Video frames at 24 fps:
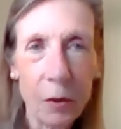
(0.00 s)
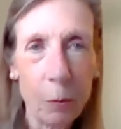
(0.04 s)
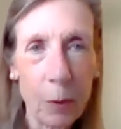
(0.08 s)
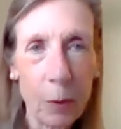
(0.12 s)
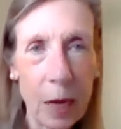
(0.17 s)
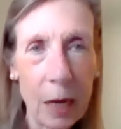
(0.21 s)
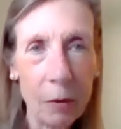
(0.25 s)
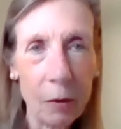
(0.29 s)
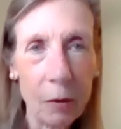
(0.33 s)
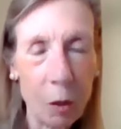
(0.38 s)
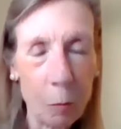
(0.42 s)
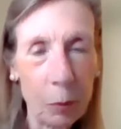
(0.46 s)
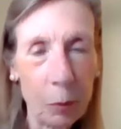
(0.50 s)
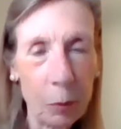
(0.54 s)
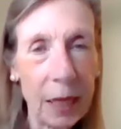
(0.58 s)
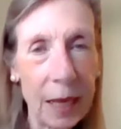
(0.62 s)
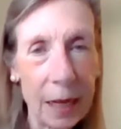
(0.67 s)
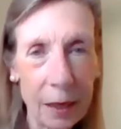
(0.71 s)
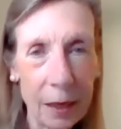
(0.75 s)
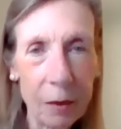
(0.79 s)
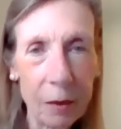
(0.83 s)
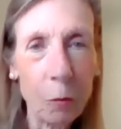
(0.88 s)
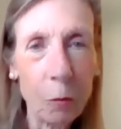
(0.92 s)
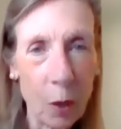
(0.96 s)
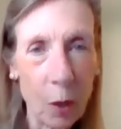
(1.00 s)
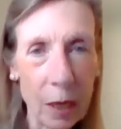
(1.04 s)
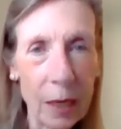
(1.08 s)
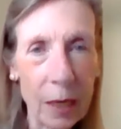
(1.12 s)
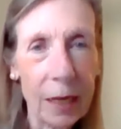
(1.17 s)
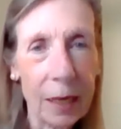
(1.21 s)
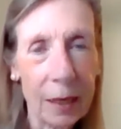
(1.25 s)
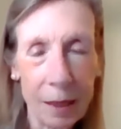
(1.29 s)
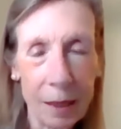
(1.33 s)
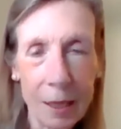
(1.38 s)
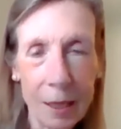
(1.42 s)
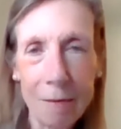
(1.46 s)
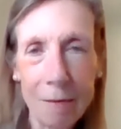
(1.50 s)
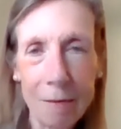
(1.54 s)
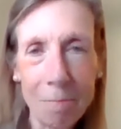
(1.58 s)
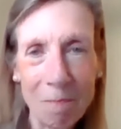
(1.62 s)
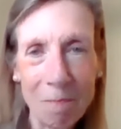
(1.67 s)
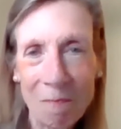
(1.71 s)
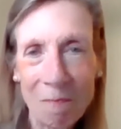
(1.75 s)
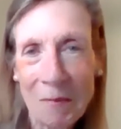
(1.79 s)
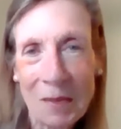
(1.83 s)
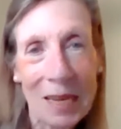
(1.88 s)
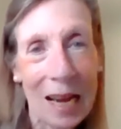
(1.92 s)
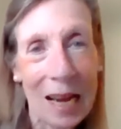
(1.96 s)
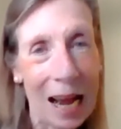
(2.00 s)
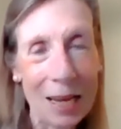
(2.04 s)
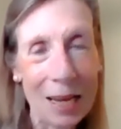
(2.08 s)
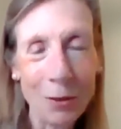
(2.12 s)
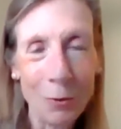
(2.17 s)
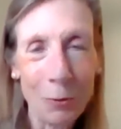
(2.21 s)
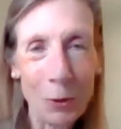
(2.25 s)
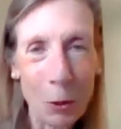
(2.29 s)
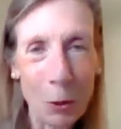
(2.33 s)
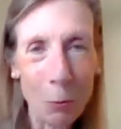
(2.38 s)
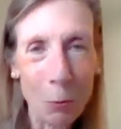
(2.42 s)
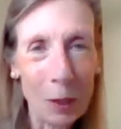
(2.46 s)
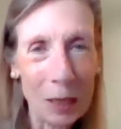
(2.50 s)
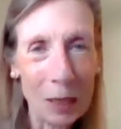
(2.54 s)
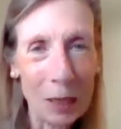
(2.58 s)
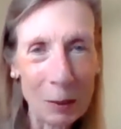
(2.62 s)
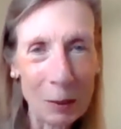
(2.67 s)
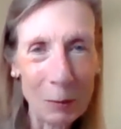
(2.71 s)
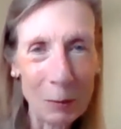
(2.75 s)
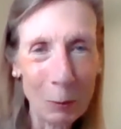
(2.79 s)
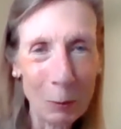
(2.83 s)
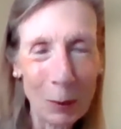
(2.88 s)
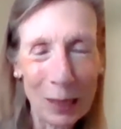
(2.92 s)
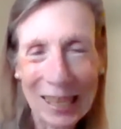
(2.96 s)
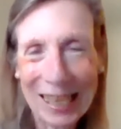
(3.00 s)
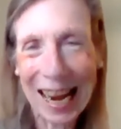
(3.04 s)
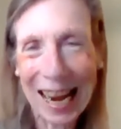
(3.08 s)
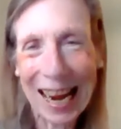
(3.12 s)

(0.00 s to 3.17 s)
and around the planet. Why um, I don't know what it would